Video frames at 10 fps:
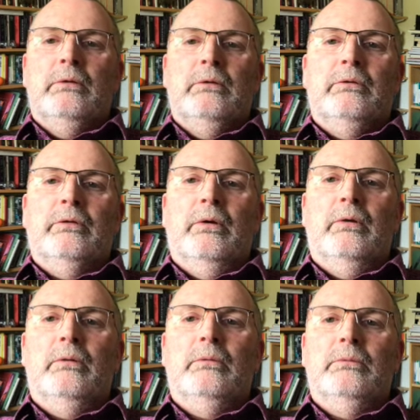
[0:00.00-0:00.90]

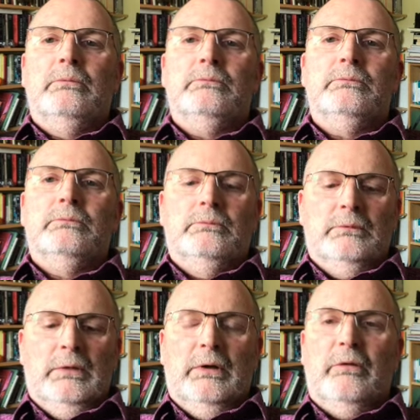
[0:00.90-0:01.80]
so,
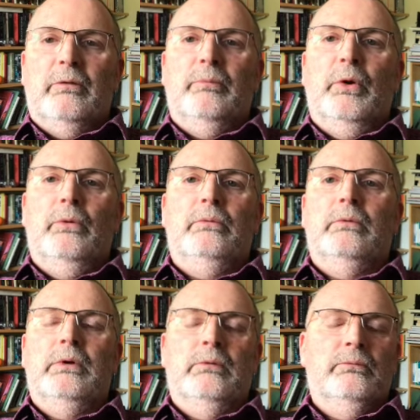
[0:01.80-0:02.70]
and I think bone
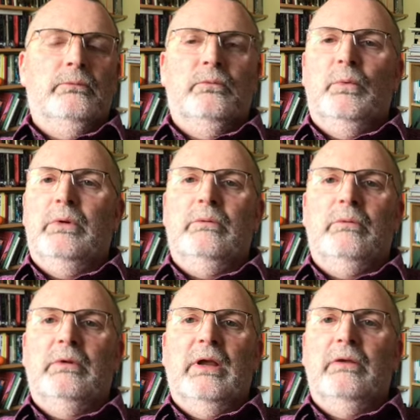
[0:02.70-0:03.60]
um, when
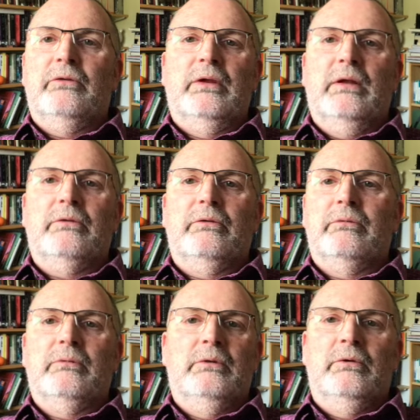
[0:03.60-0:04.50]
Case
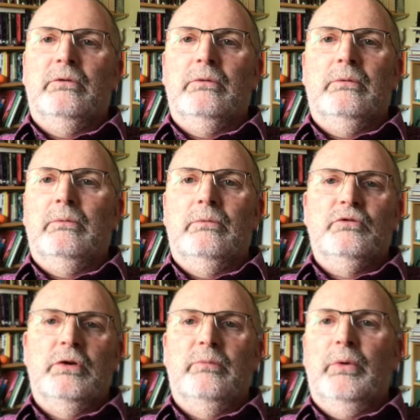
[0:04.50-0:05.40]
gets into
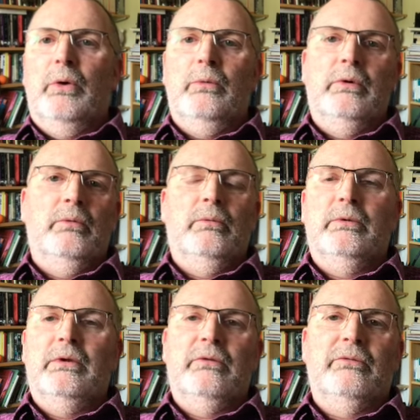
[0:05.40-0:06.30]
jig bone and all
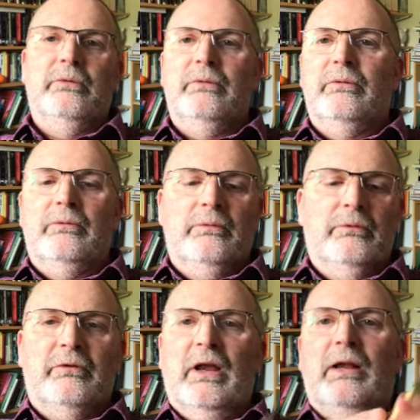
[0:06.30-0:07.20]
their different
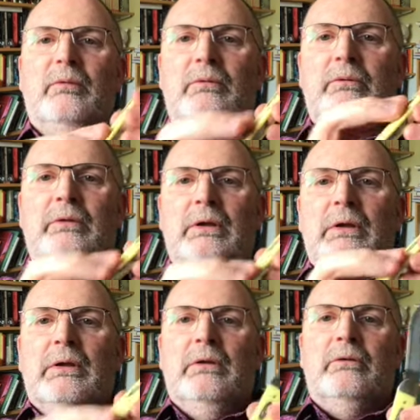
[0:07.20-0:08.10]
scales
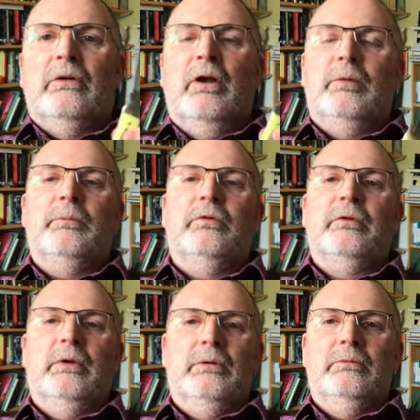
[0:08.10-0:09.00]
types,
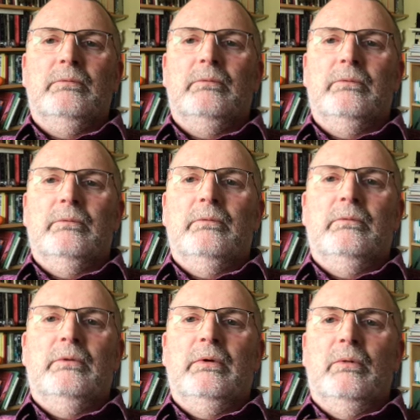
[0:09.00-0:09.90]
and
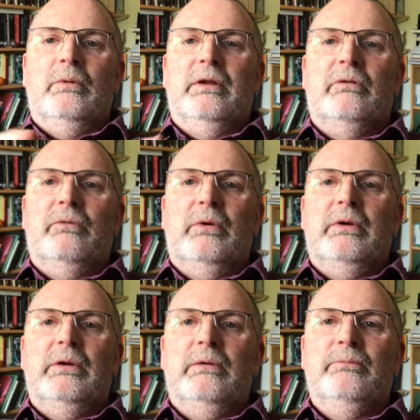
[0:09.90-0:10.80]
it all gets
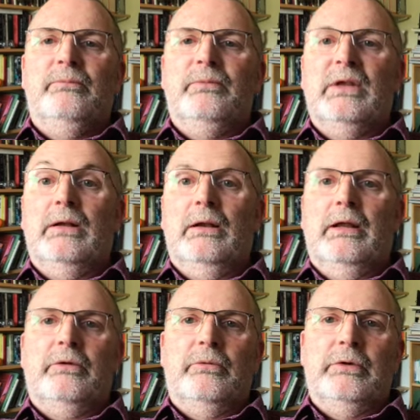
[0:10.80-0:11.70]
very
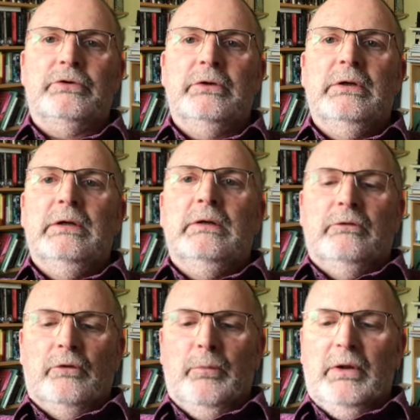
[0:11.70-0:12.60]
collectorish.
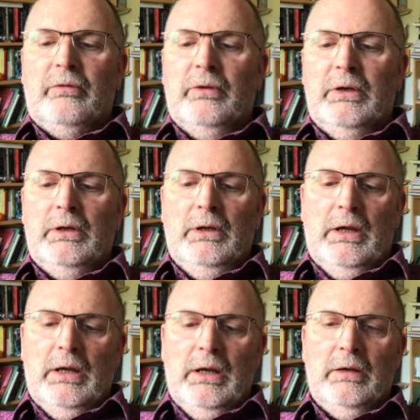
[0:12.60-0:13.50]
It's not my thing,
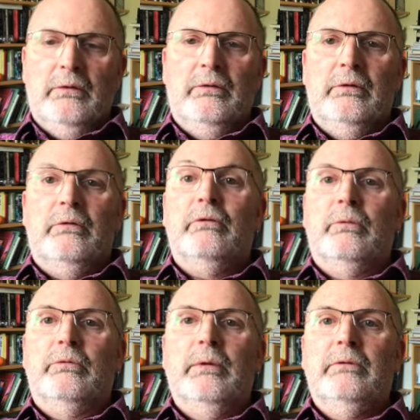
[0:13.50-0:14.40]
and it's too
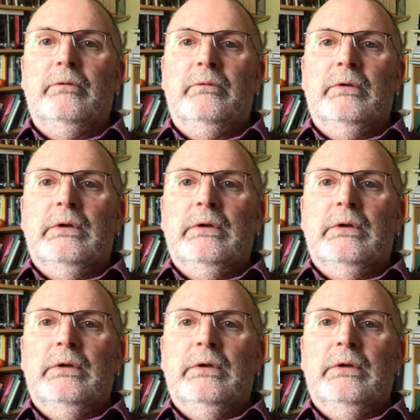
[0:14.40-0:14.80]
expensive.